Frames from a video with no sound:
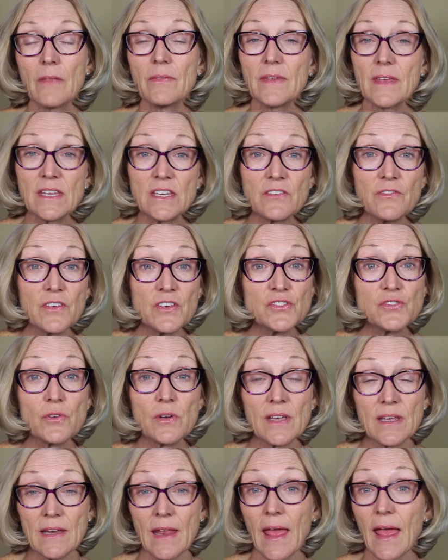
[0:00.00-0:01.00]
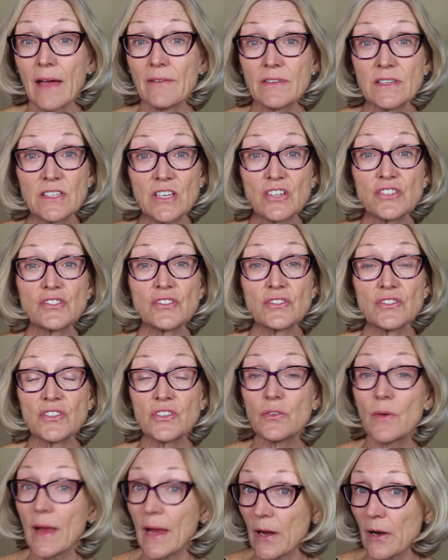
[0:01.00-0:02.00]
The individual can have addiction
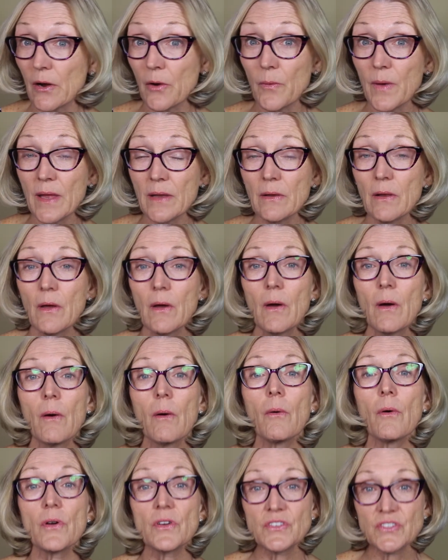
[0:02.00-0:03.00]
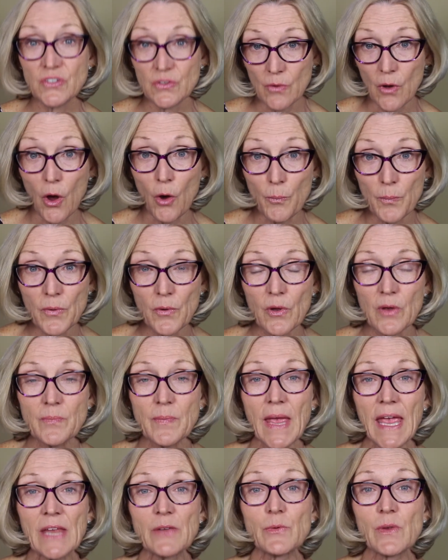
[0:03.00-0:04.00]
to heroin or to opioid
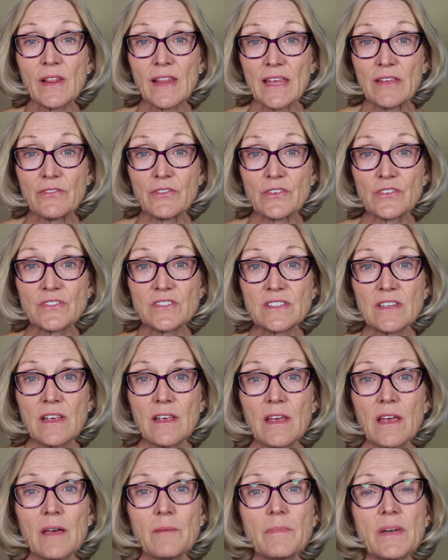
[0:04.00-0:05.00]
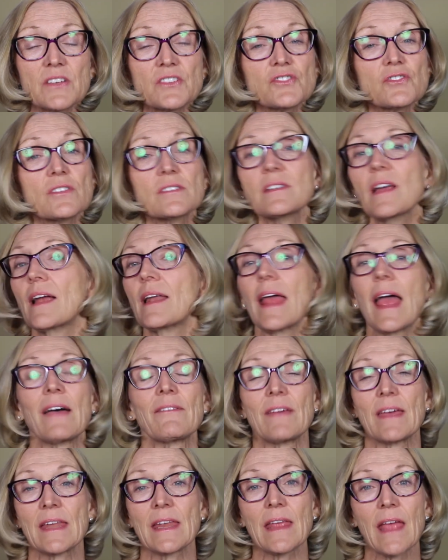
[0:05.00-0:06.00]
pain relievers, but should not have
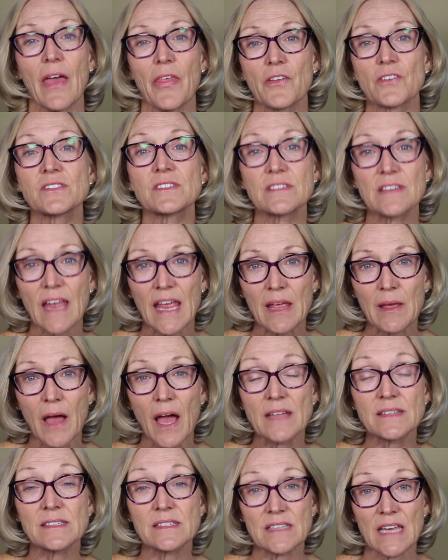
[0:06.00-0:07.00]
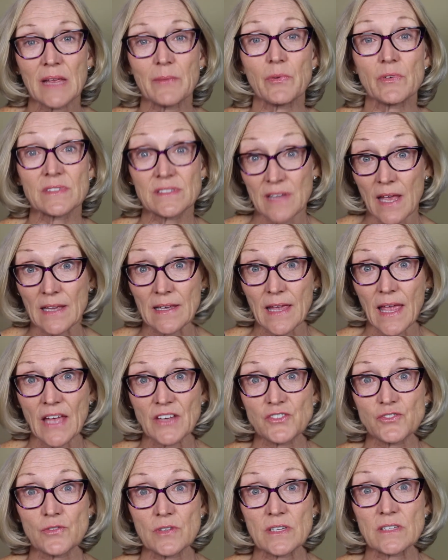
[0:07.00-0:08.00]
any other unstable
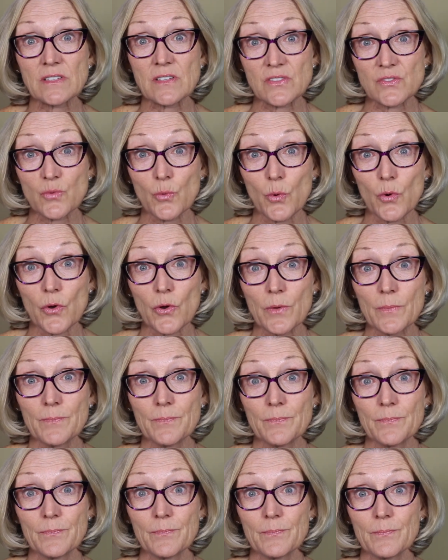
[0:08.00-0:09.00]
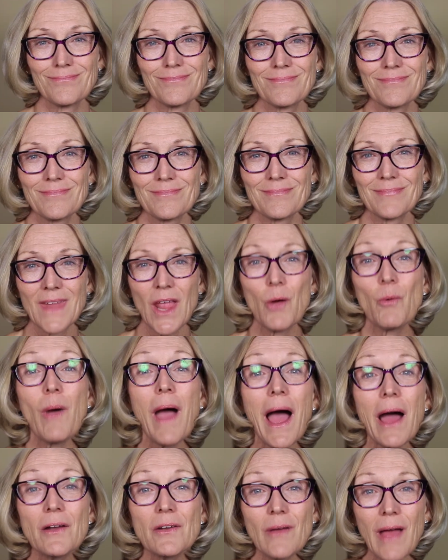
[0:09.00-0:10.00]
psychiatric disorder. Well,
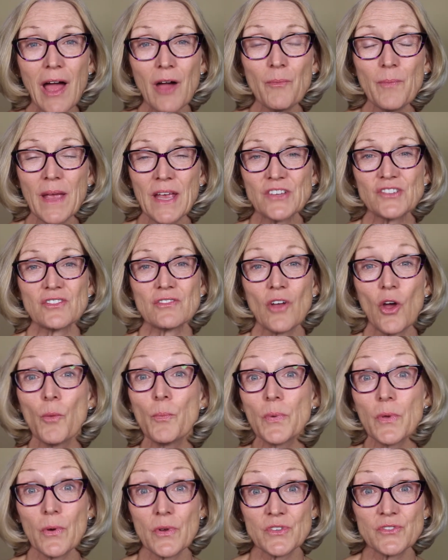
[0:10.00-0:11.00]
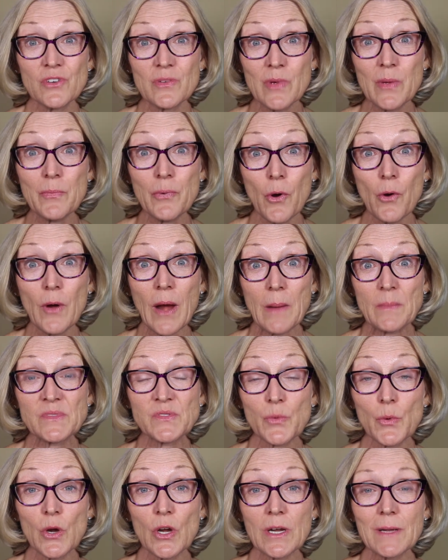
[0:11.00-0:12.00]
how do outpatient opioid treatment
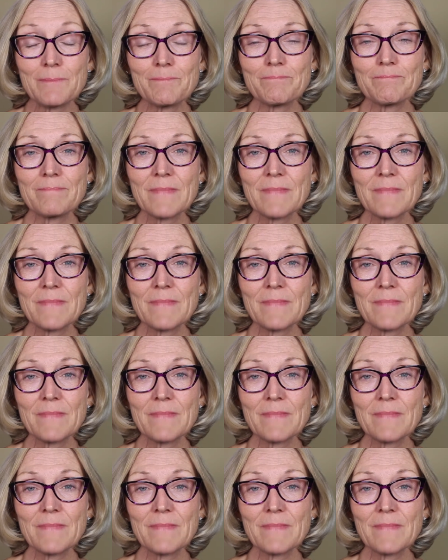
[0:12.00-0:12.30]
programs work?